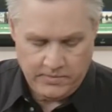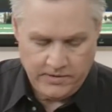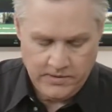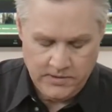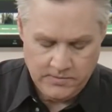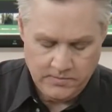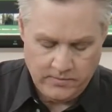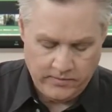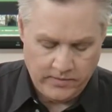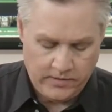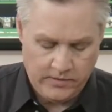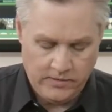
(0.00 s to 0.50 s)
Because
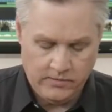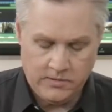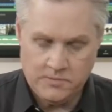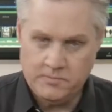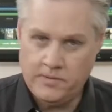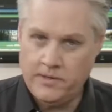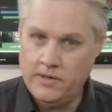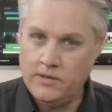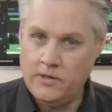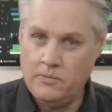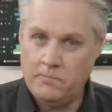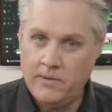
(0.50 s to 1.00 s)
we've got
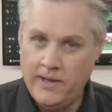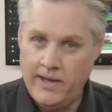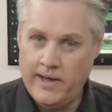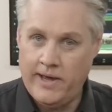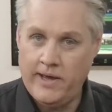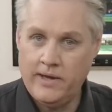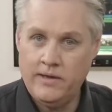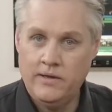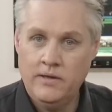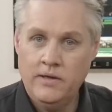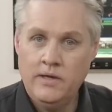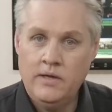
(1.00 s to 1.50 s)
USB on the
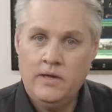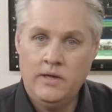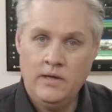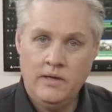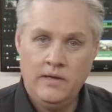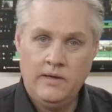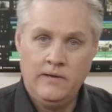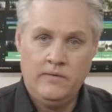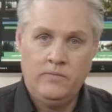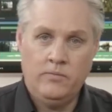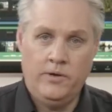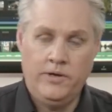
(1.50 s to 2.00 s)
back,
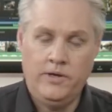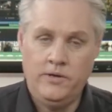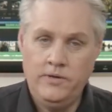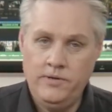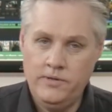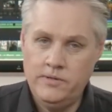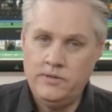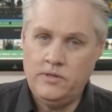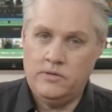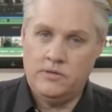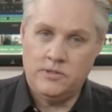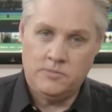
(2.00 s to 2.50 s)
we can
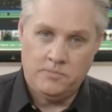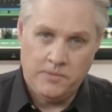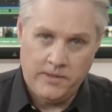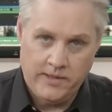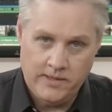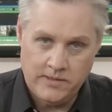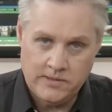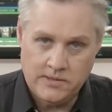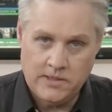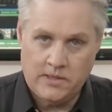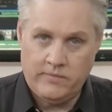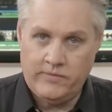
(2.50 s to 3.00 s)
use USB
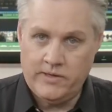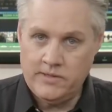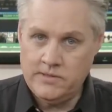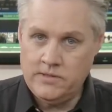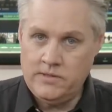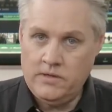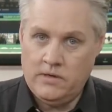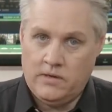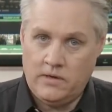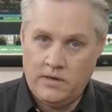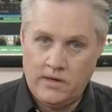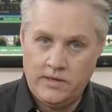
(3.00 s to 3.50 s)
instead of
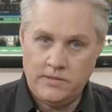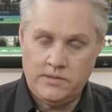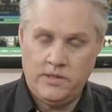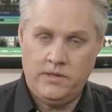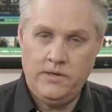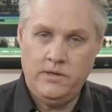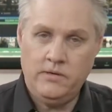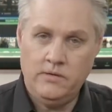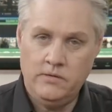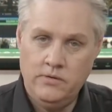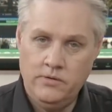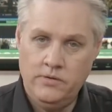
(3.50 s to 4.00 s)
SDI, so you
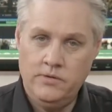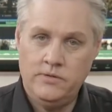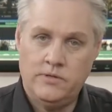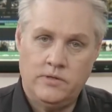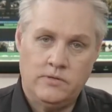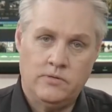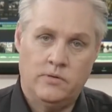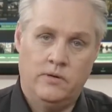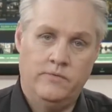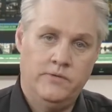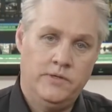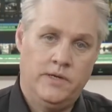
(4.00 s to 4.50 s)
don't lose the
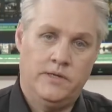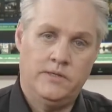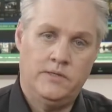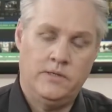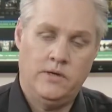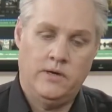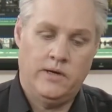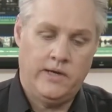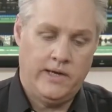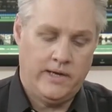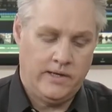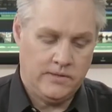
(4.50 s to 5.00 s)
12G
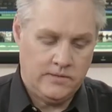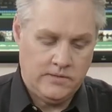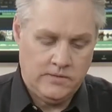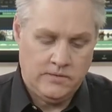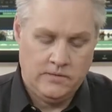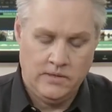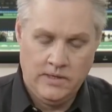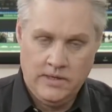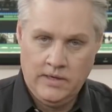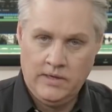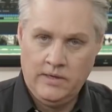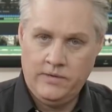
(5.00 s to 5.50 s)
SDI outs
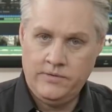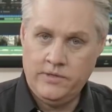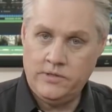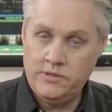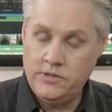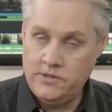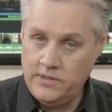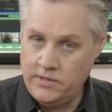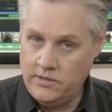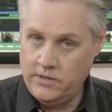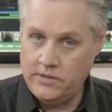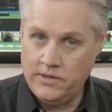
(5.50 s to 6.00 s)
that you
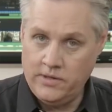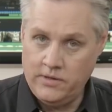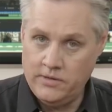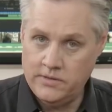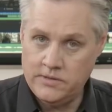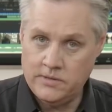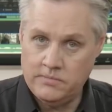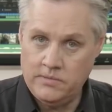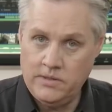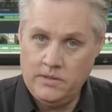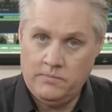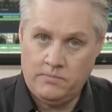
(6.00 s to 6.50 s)
did on the
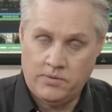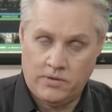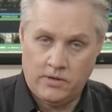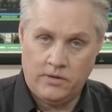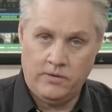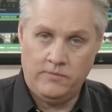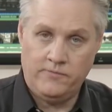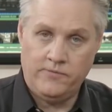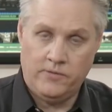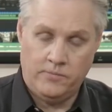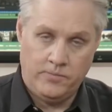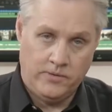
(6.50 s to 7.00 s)
URSA Mini
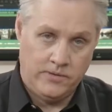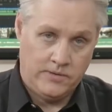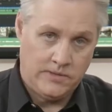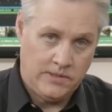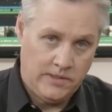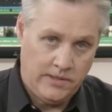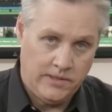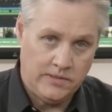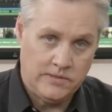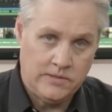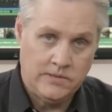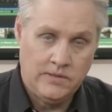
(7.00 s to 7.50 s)
Pro
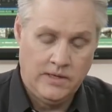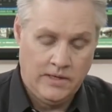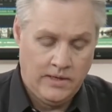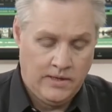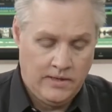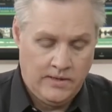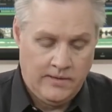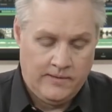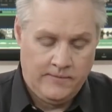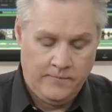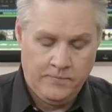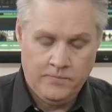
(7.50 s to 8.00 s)
4.6.
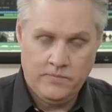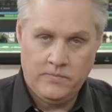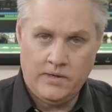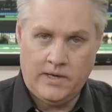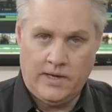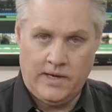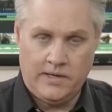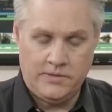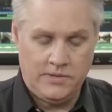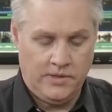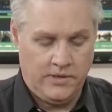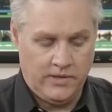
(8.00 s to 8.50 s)

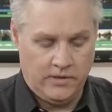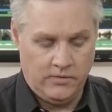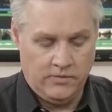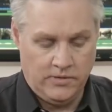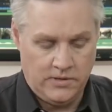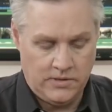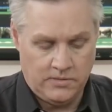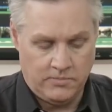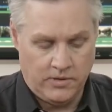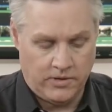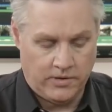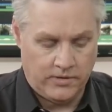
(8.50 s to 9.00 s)
So you don't
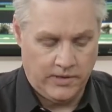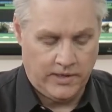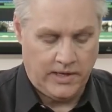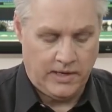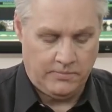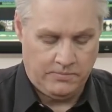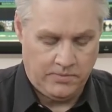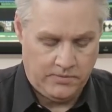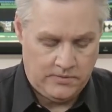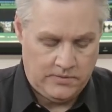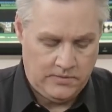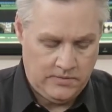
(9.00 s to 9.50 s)
lose the monitoring
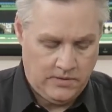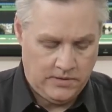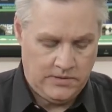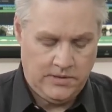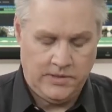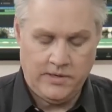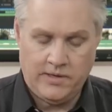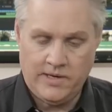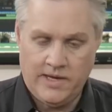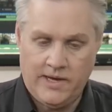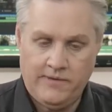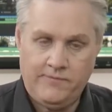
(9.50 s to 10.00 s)
outputs because you
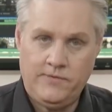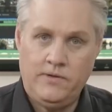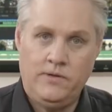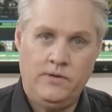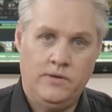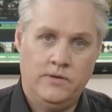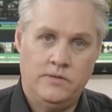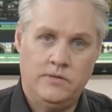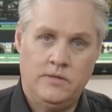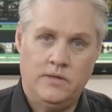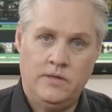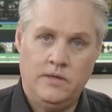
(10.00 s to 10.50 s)
don't have to
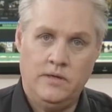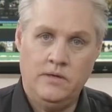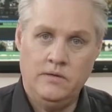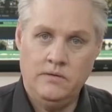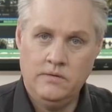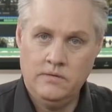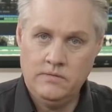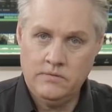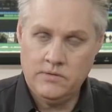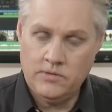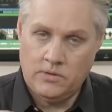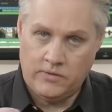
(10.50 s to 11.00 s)
use the
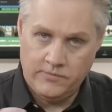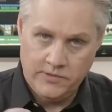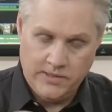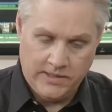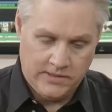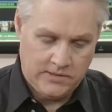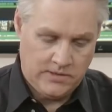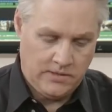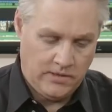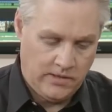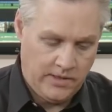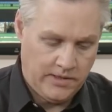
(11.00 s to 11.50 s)
12G
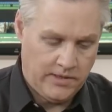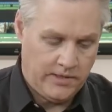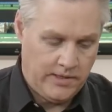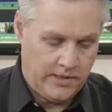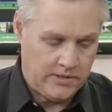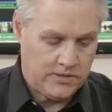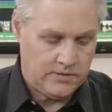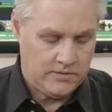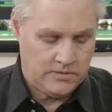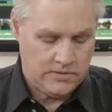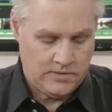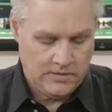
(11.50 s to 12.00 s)
SDI
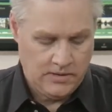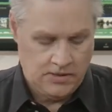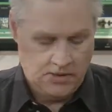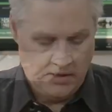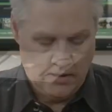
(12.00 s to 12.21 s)
connections